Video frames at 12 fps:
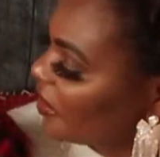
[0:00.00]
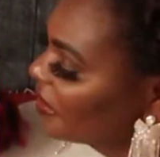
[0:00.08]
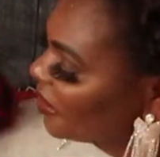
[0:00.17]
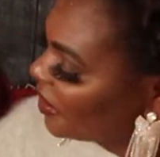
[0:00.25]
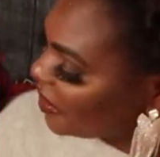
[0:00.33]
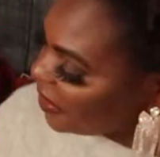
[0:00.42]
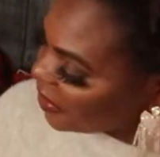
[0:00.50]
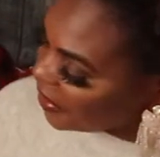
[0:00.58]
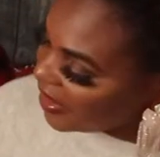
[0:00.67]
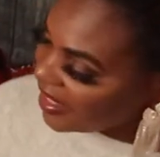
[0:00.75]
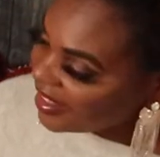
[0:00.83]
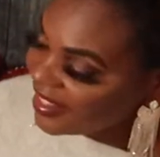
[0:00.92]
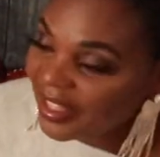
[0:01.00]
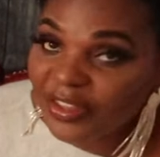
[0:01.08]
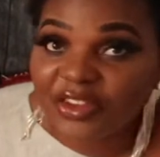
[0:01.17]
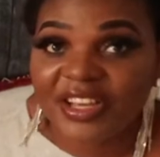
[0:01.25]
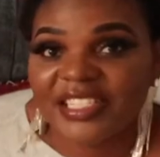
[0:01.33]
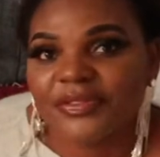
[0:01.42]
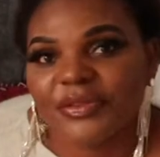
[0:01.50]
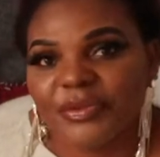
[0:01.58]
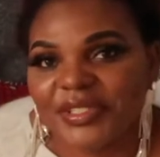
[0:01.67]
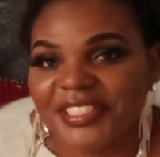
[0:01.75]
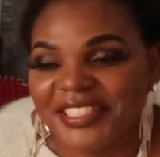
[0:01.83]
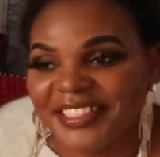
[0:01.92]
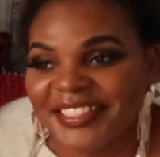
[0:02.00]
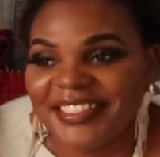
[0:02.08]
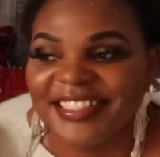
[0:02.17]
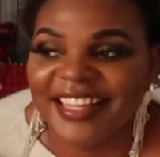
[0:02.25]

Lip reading: Okay, thank you guys for watching.